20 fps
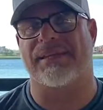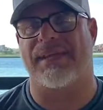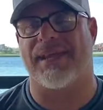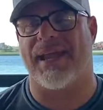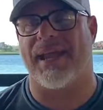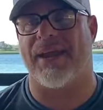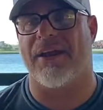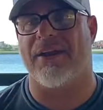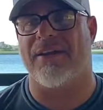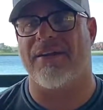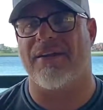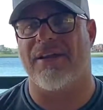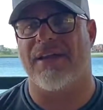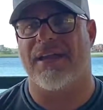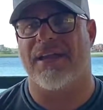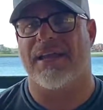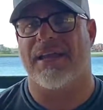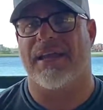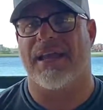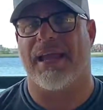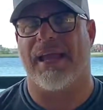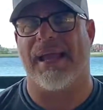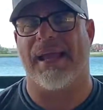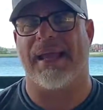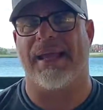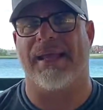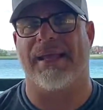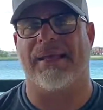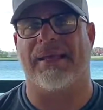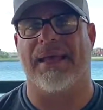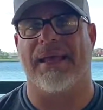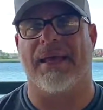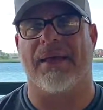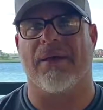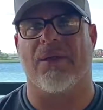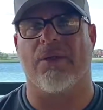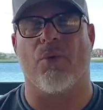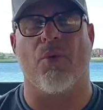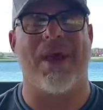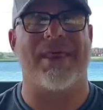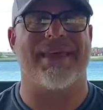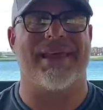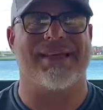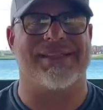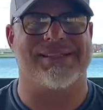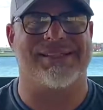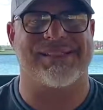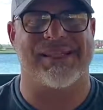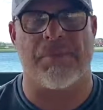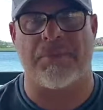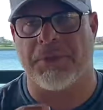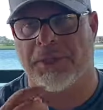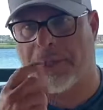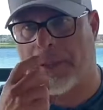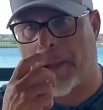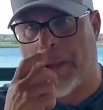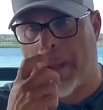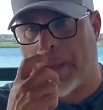care in the way they assemble it.